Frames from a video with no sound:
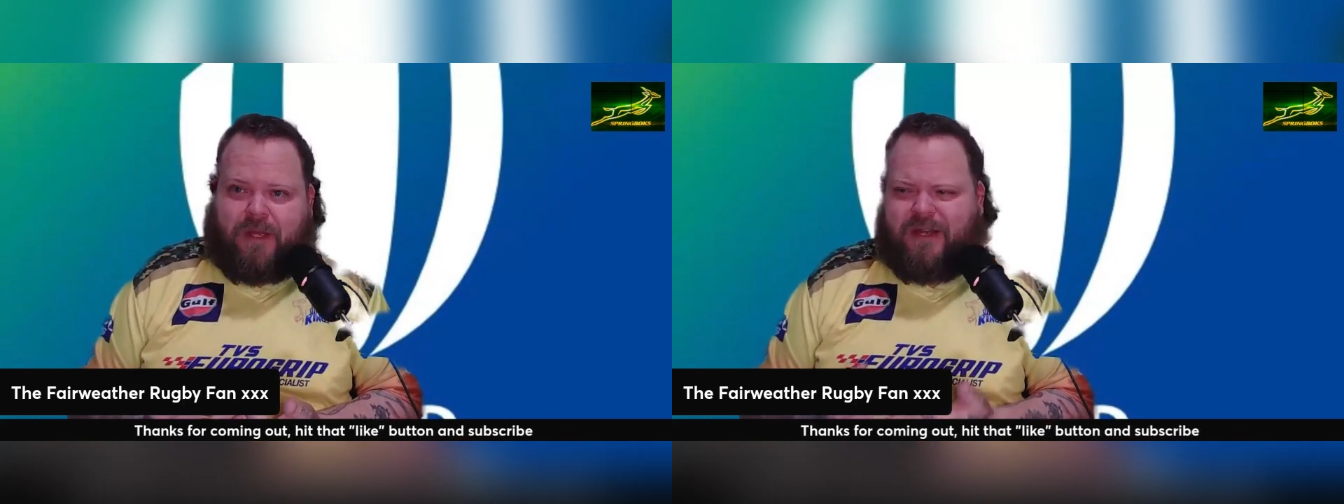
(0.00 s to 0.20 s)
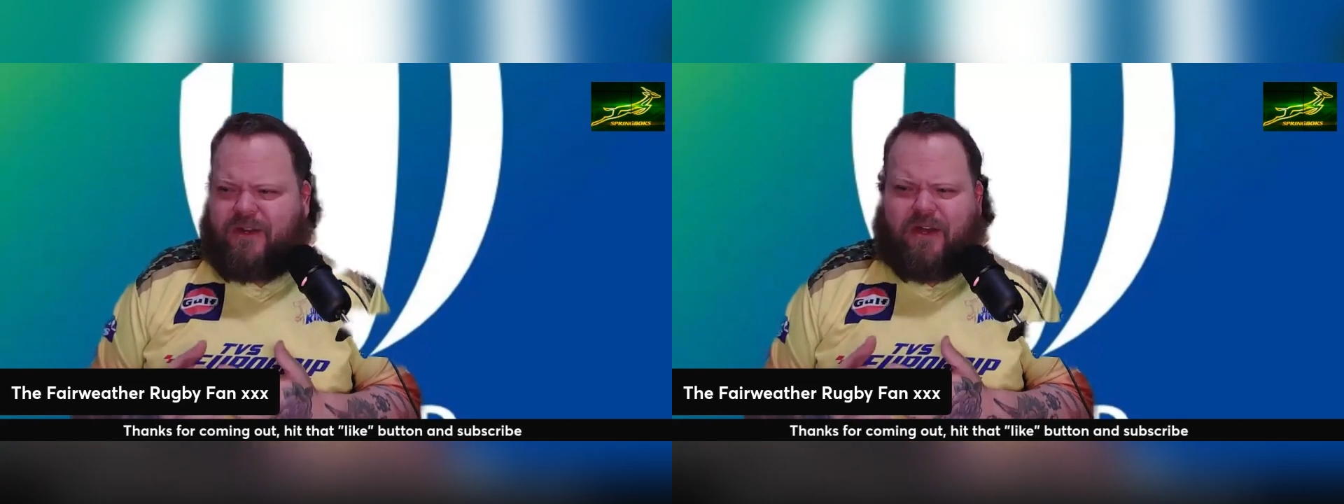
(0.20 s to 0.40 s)

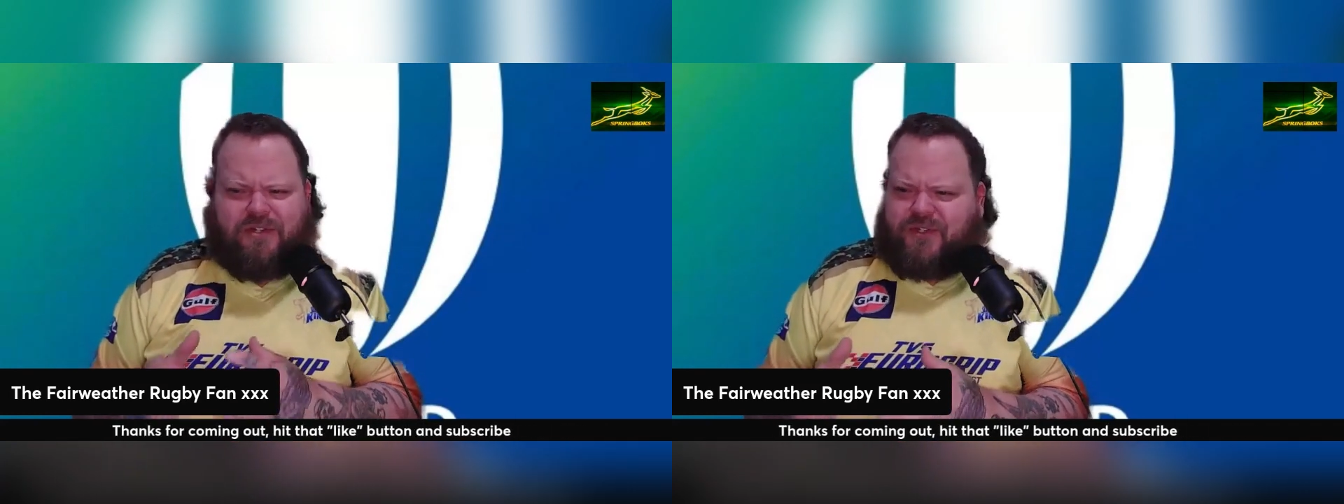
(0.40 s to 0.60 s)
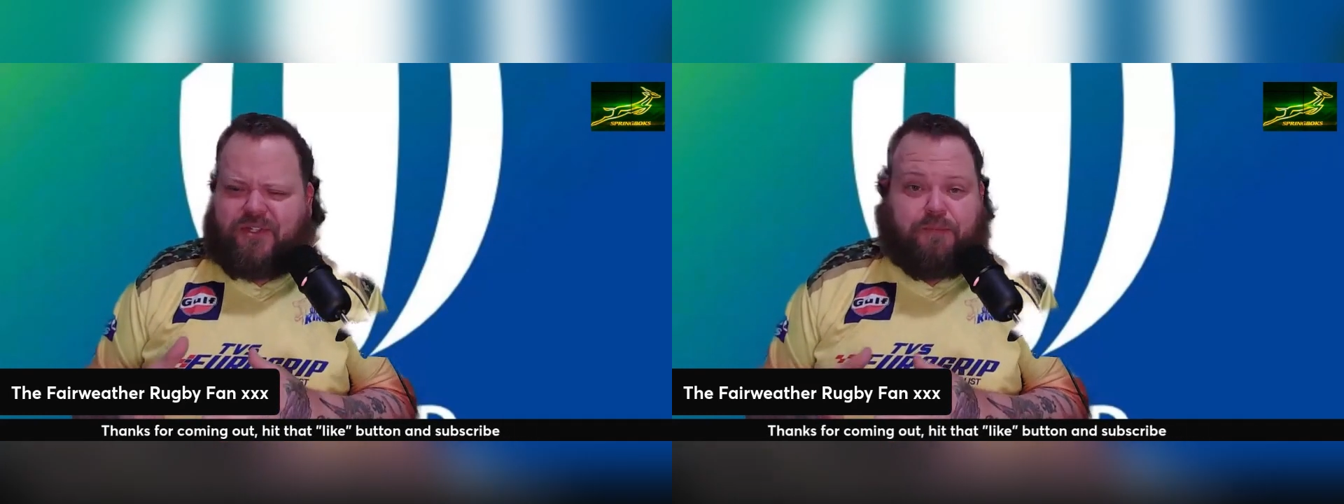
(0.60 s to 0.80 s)
and not
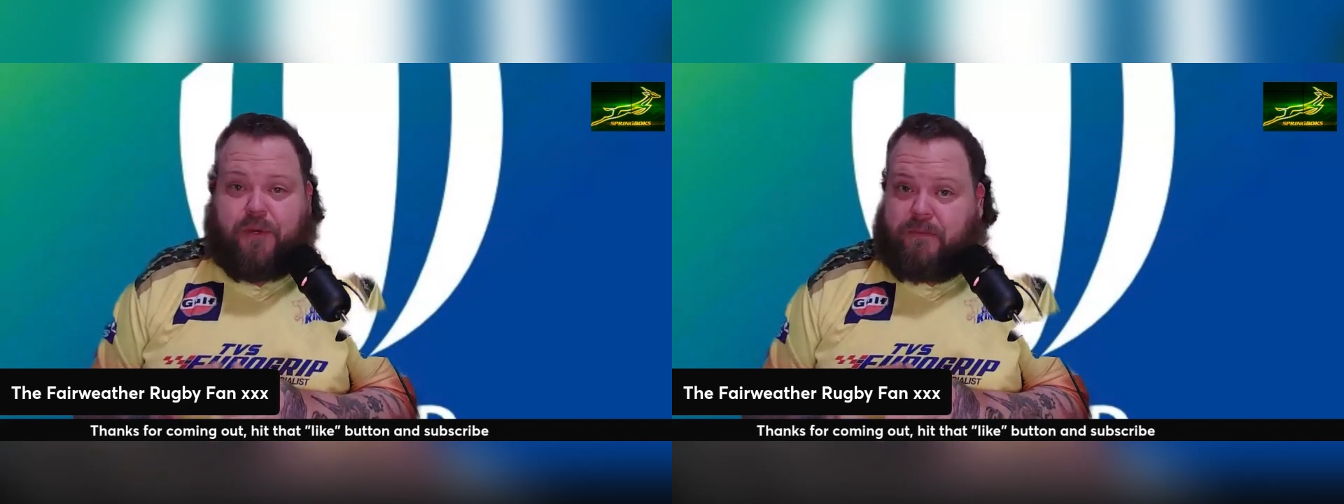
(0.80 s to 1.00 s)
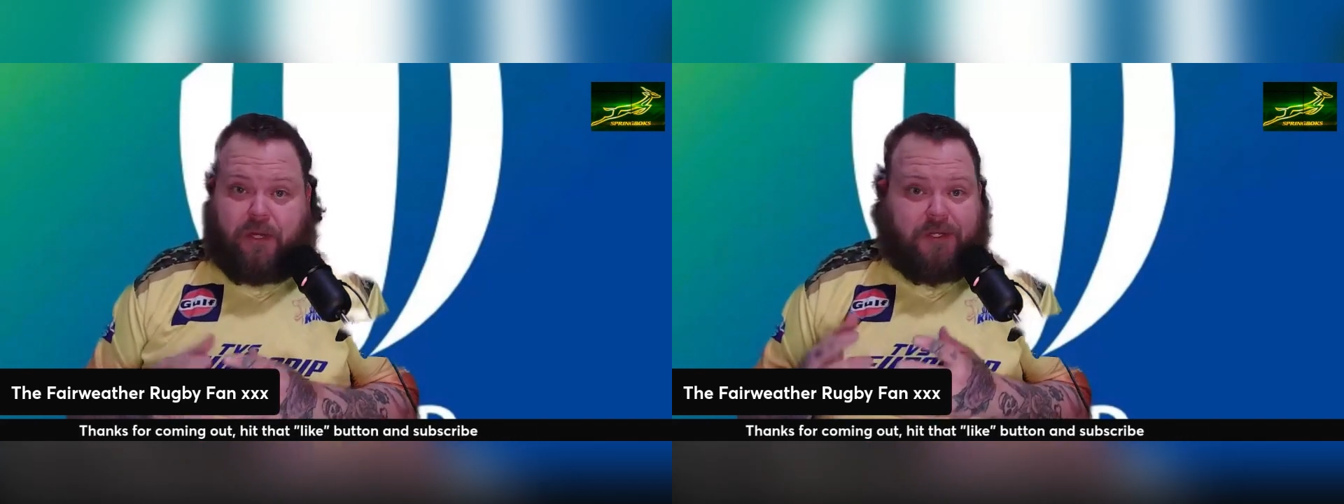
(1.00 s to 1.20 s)
just the
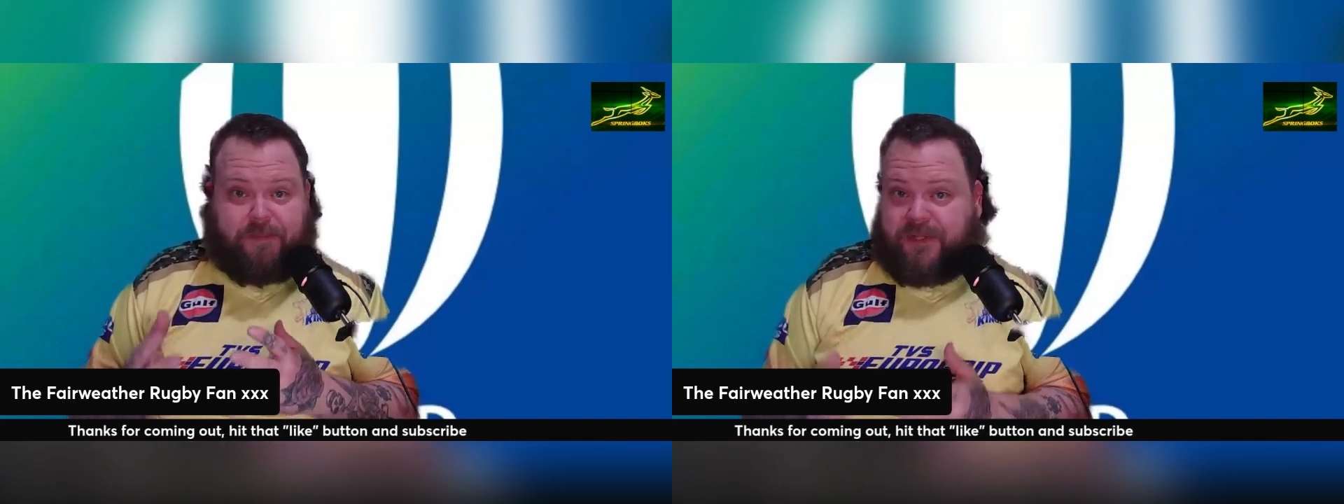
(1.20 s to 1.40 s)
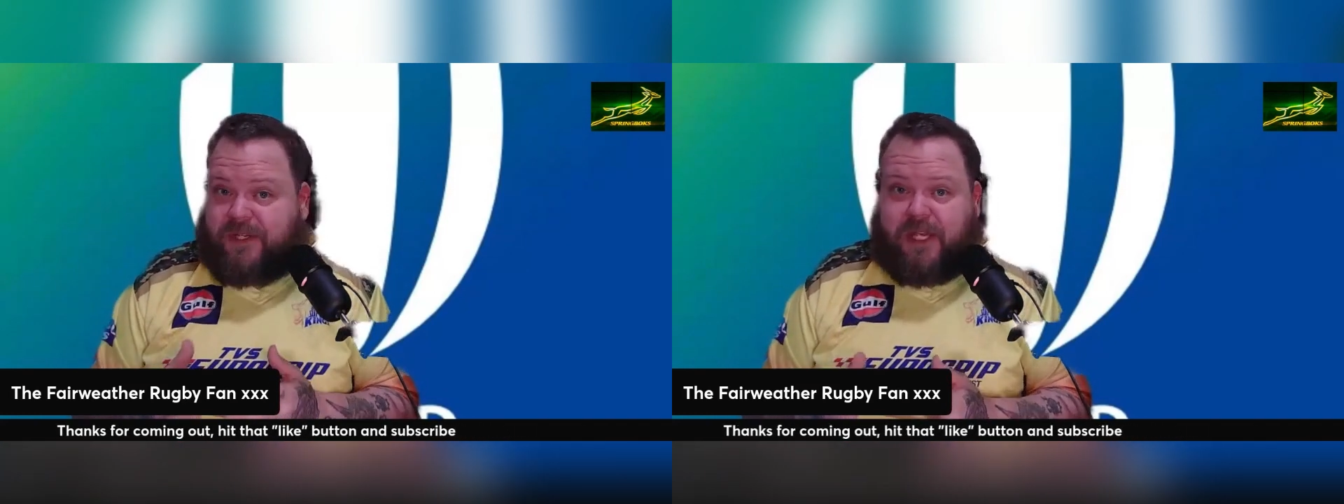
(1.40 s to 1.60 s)
Springboks,
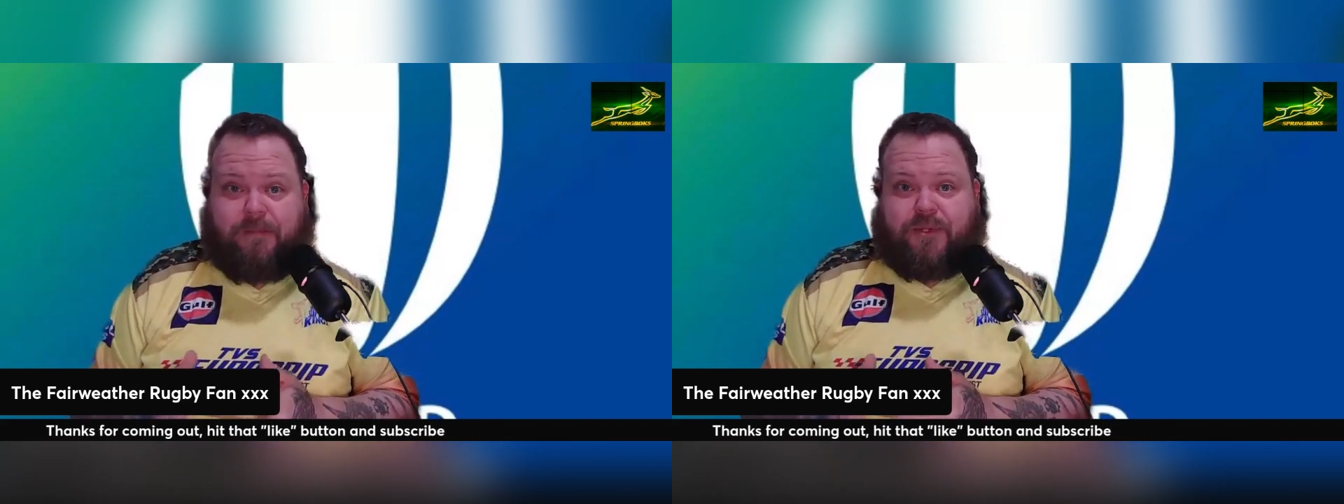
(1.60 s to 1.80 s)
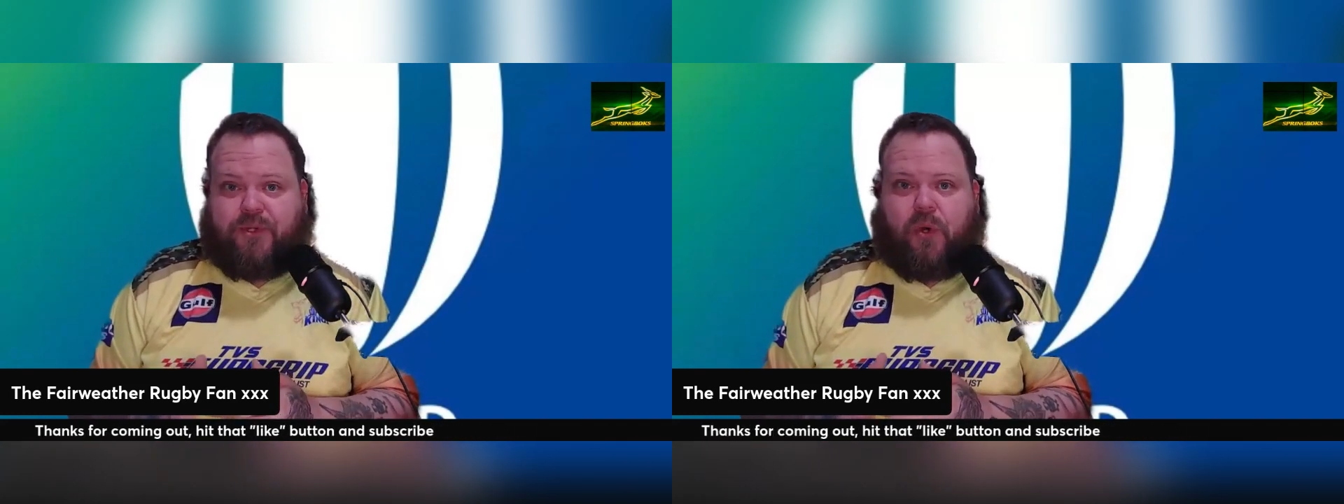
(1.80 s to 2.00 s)
but the game as a